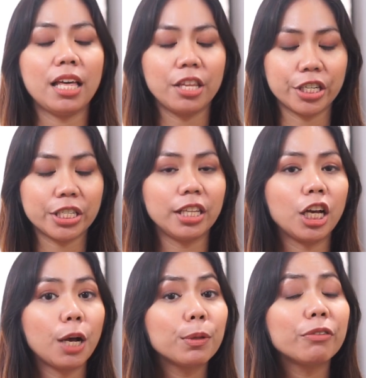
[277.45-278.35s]
there are still a
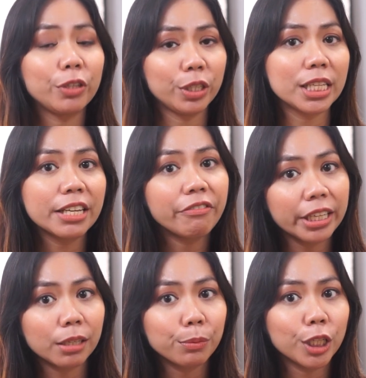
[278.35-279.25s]
couple of units
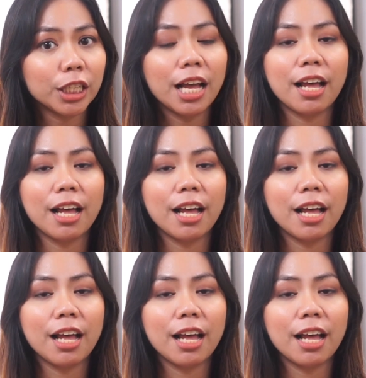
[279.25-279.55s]
available.